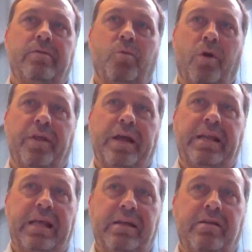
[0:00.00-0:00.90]
What they
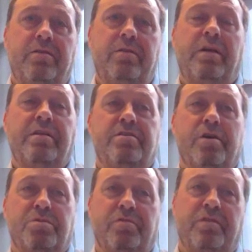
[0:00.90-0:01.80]
need in
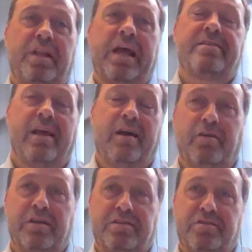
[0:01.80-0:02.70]
terms of next
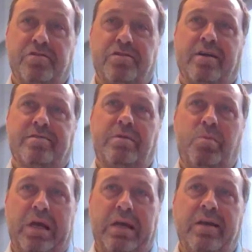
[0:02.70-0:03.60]
level isn't just
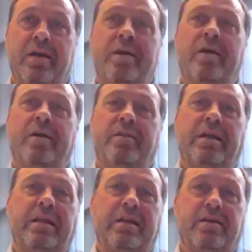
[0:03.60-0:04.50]
RCB.
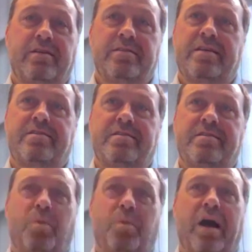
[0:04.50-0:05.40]
They need a consistent
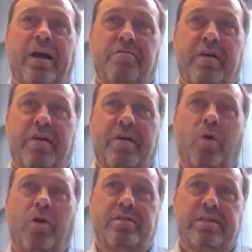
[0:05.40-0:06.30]
supply of high
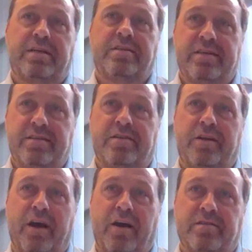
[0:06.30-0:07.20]
quality,
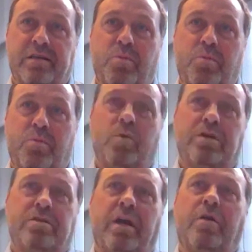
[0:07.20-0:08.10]
consistent RCB,
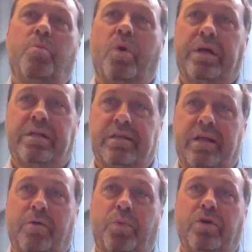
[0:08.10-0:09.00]
which they can put into
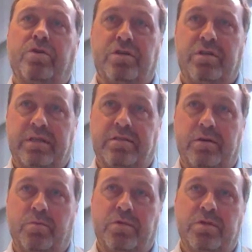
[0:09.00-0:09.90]
their production
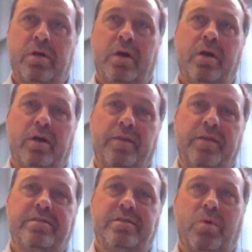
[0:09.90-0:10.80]
systems. And
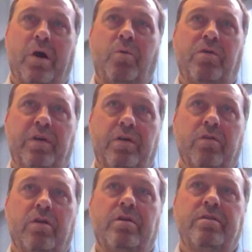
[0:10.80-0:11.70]
this is where we
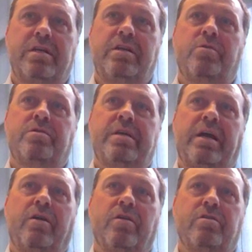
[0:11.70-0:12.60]
feel the continuous
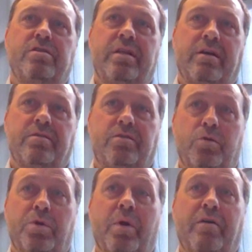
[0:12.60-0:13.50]
technology that
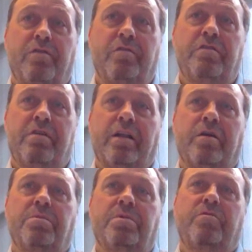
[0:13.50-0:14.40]
WF have
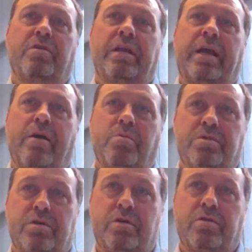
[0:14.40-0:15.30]
developed can really
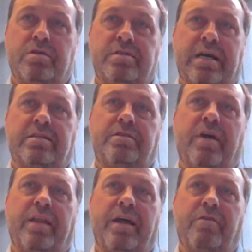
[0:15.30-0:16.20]
help to
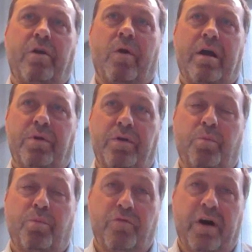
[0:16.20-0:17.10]
satisfy that requirement
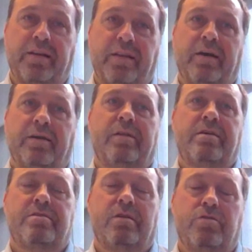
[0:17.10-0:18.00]
and provide
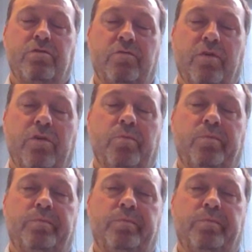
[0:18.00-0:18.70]
that solution for them.